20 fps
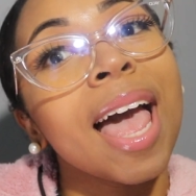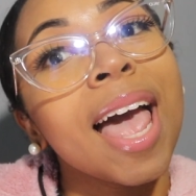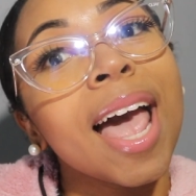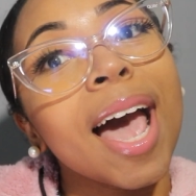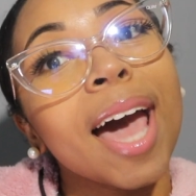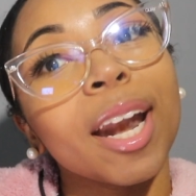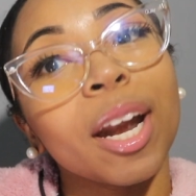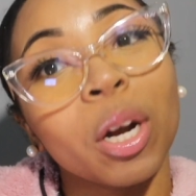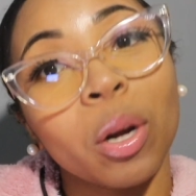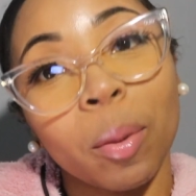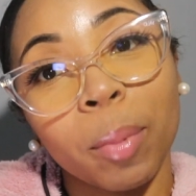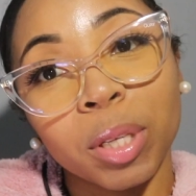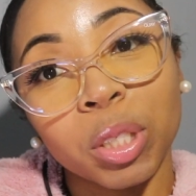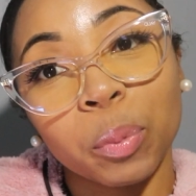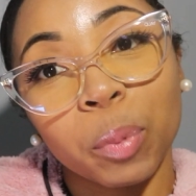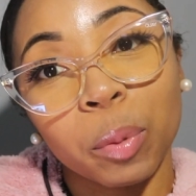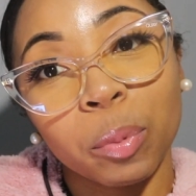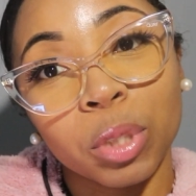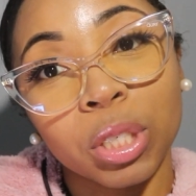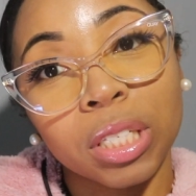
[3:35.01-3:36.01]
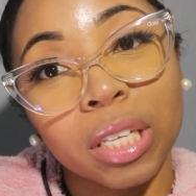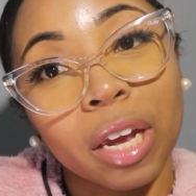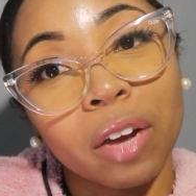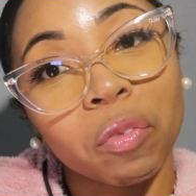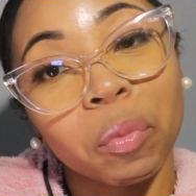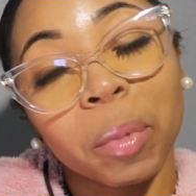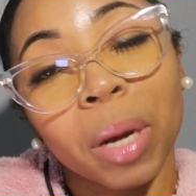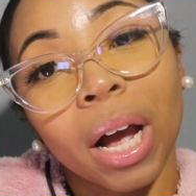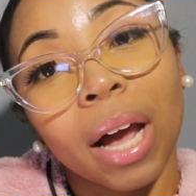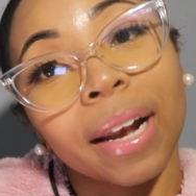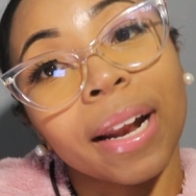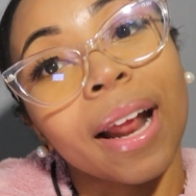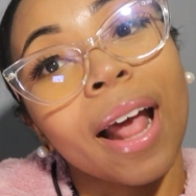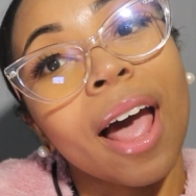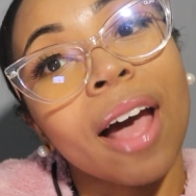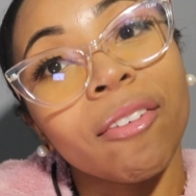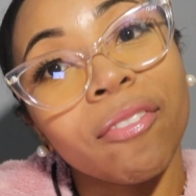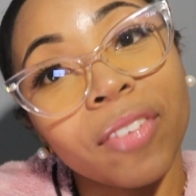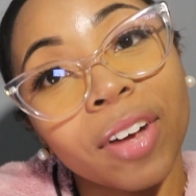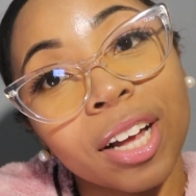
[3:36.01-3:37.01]
And I know a bunch of people just came from Ghana and
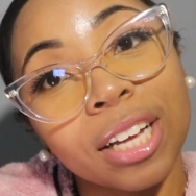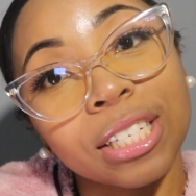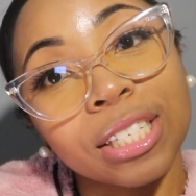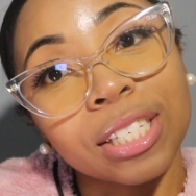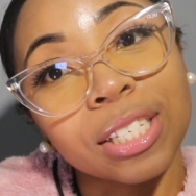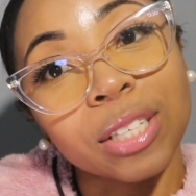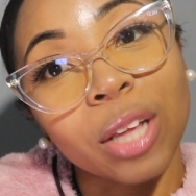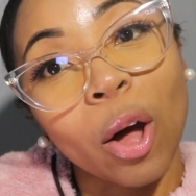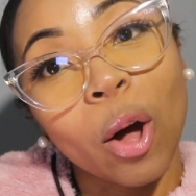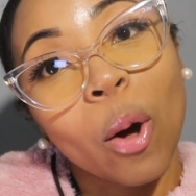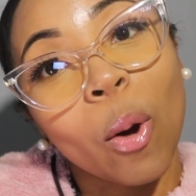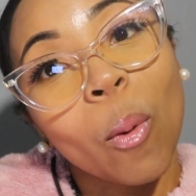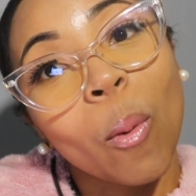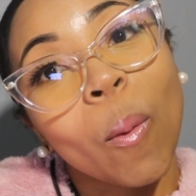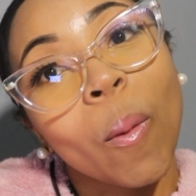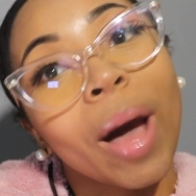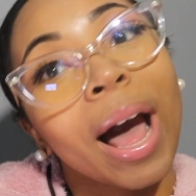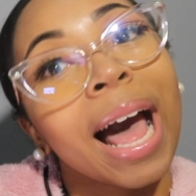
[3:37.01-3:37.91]
had fun, so.